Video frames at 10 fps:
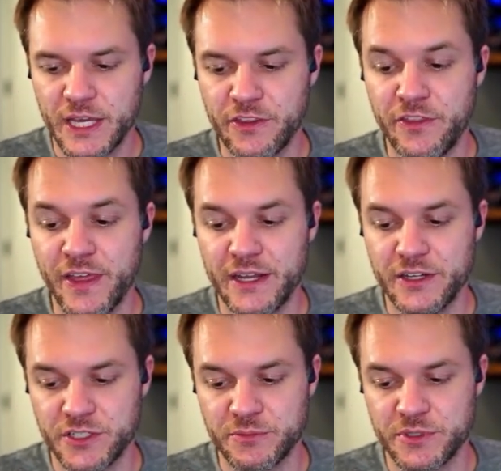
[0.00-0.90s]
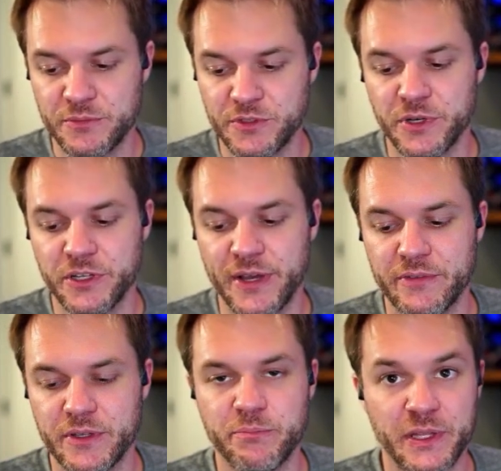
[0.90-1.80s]
And then it jumps up to where you have
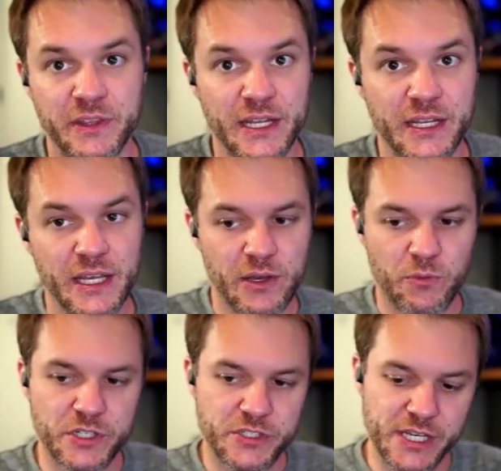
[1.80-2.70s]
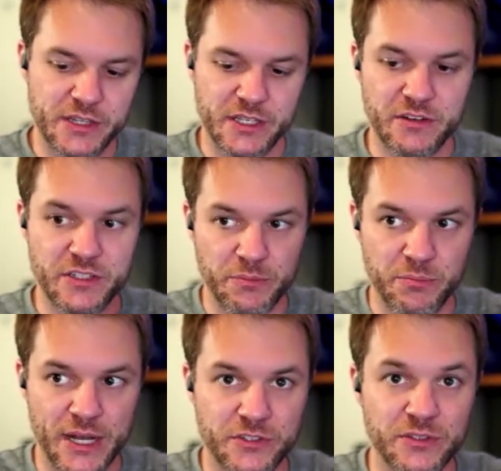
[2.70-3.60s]
it. But then what you get there is the
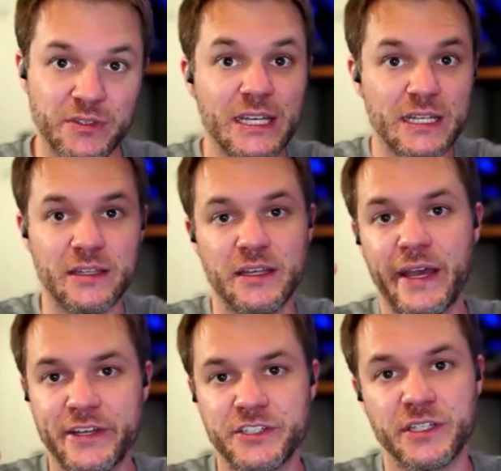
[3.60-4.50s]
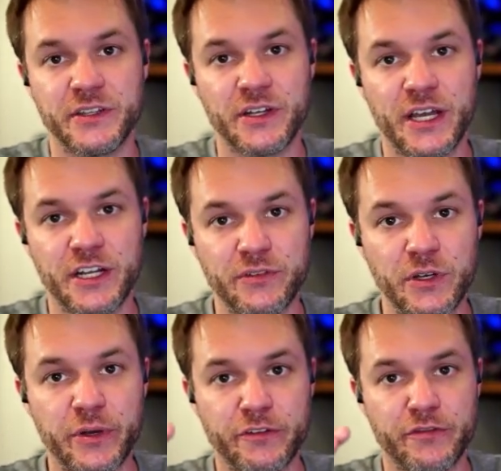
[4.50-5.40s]
brows are leading the action, and they're kind of
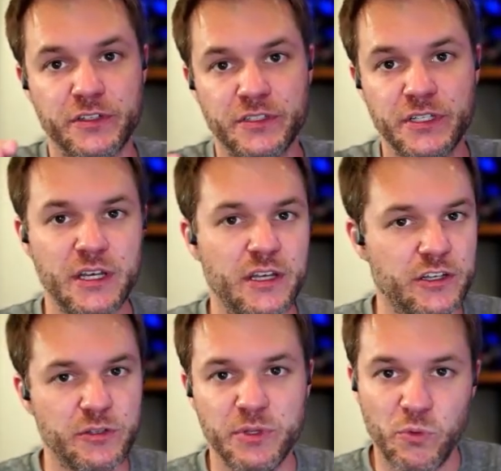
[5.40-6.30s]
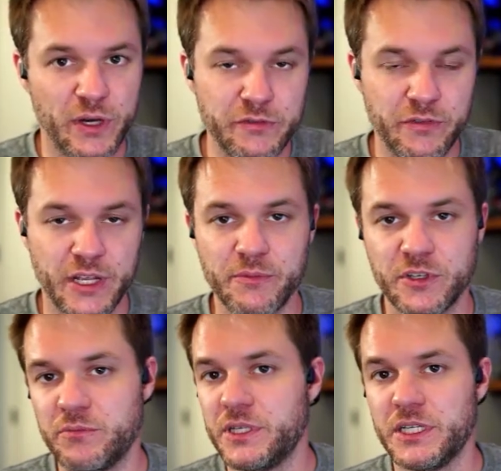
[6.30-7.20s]
going first. Could be one frame,
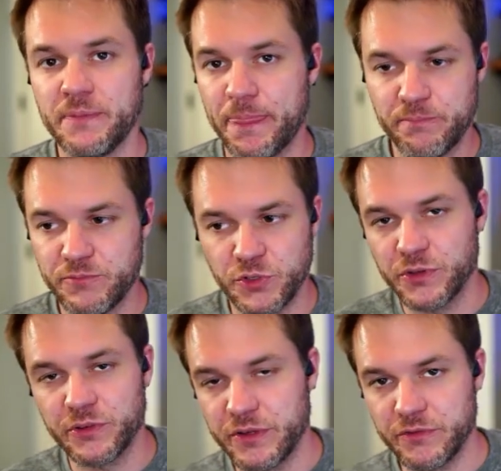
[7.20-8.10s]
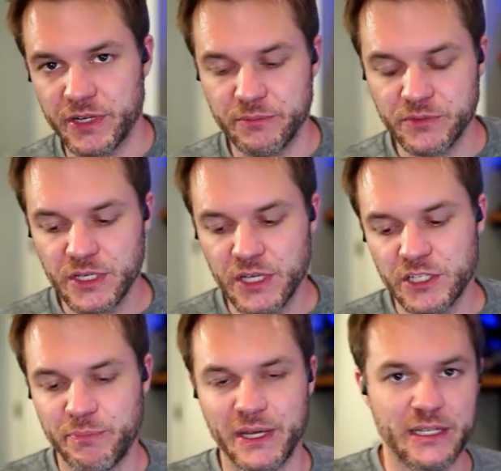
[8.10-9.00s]
could be 2 or 3 frames,
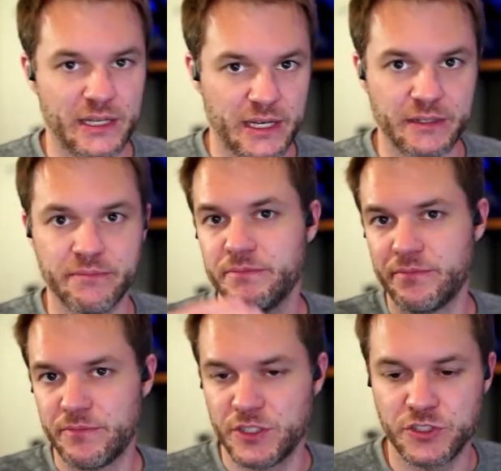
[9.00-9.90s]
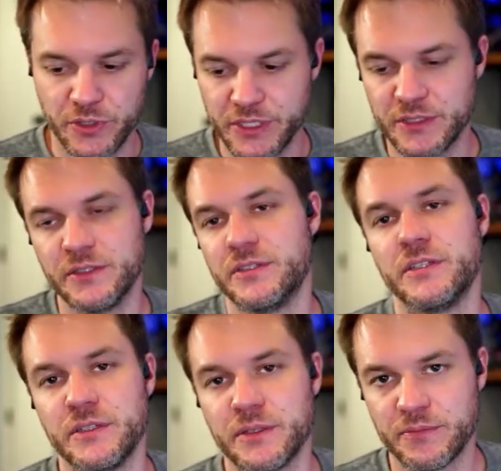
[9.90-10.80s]
depending on the choices
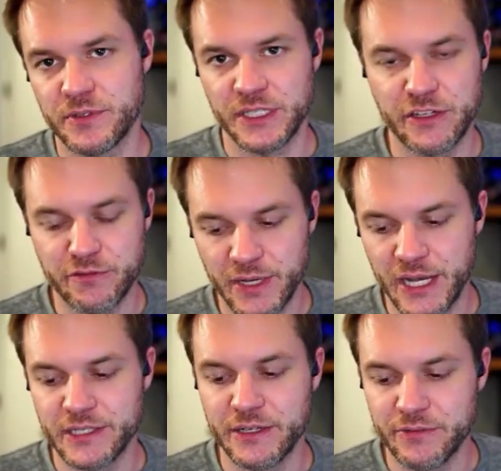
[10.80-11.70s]
and the state of mind and